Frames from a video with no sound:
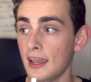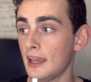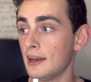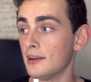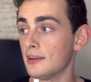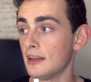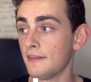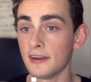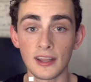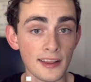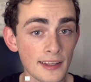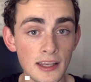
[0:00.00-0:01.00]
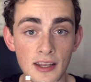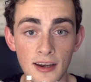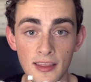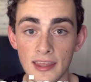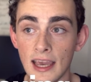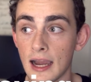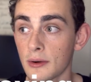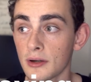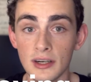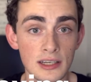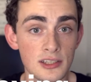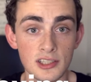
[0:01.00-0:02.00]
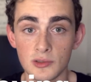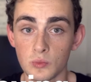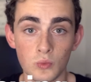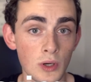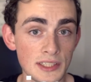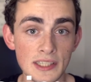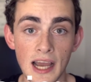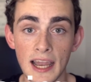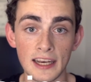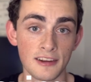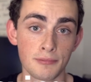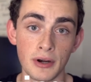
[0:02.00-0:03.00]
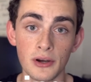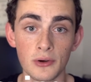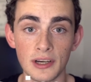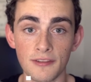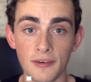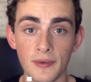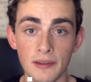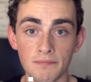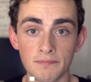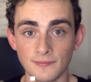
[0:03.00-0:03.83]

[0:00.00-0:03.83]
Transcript: And if it doesn't get done at the hour, it just wasn't high enough priority for me.